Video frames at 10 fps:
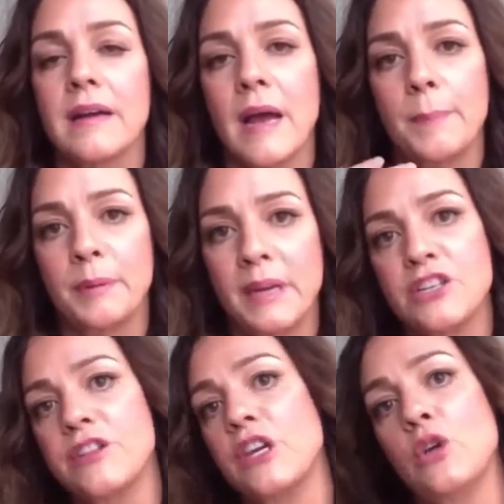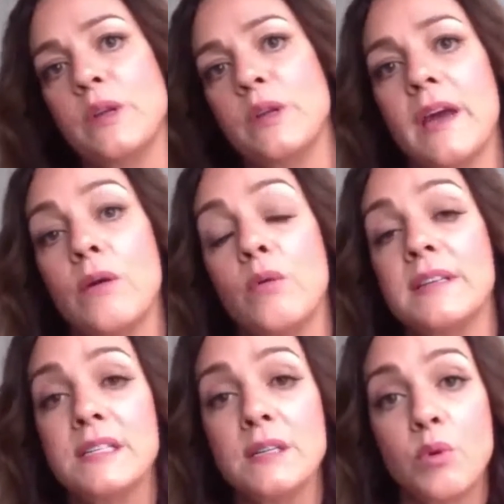application that you would get with a
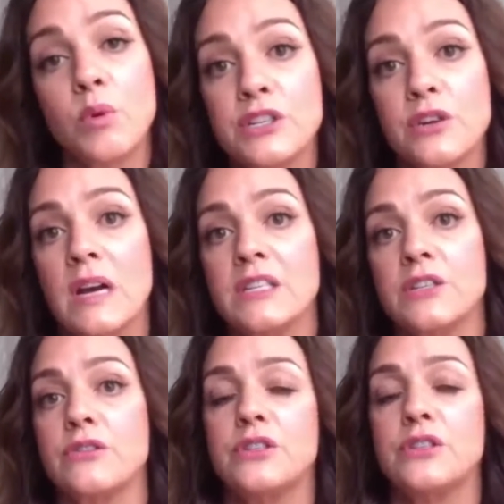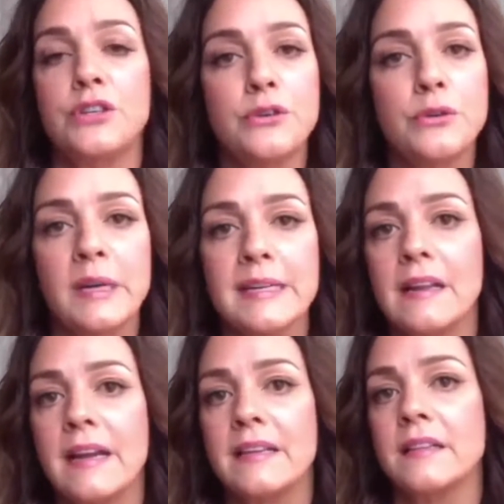tinted moisturizer. 2 is
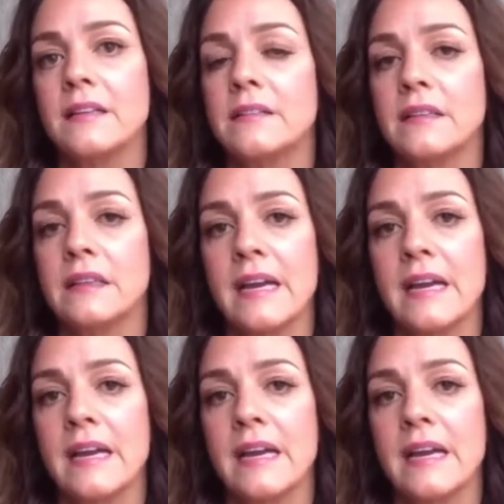like the